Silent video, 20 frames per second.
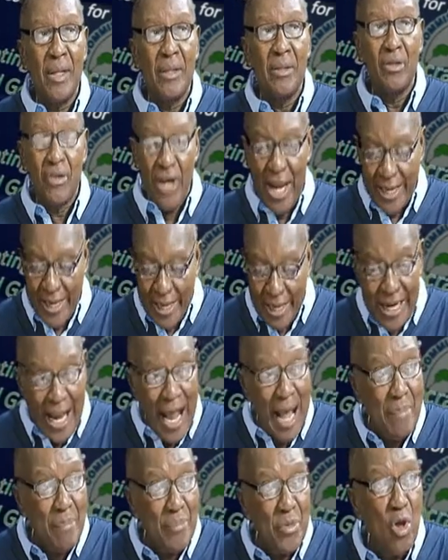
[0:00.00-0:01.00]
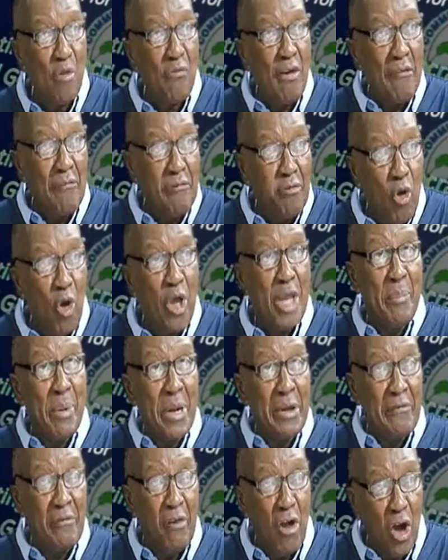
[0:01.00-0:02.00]
Rain can come, it overflow, it bring
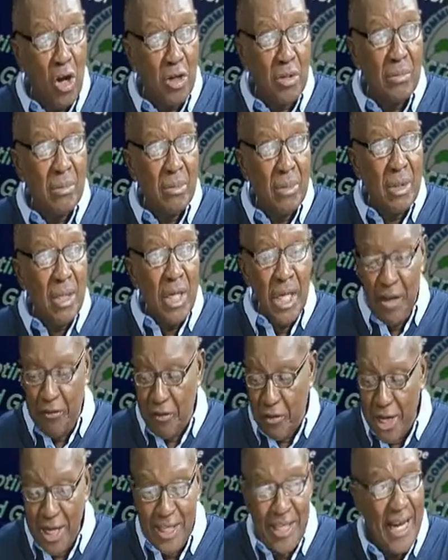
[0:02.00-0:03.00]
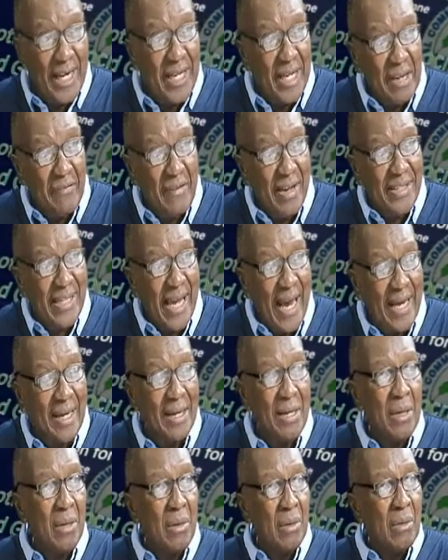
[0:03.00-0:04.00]
flood. If you dey near the riverside,
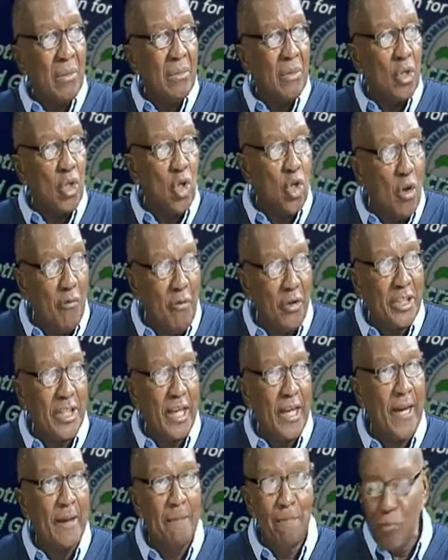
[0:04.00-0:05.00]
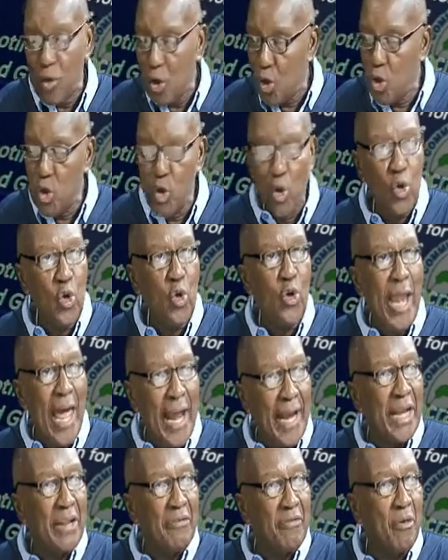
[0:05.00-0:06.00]
you know for say you
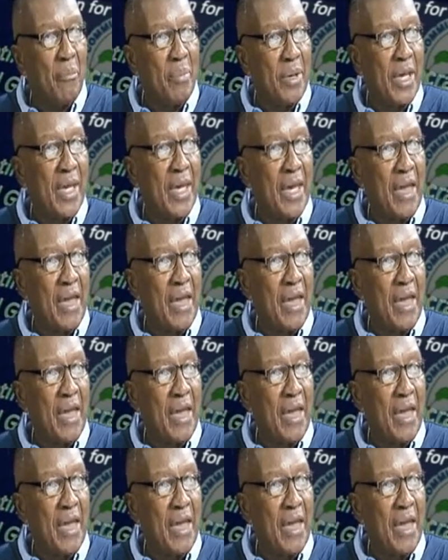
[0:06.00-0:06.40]
likely for be a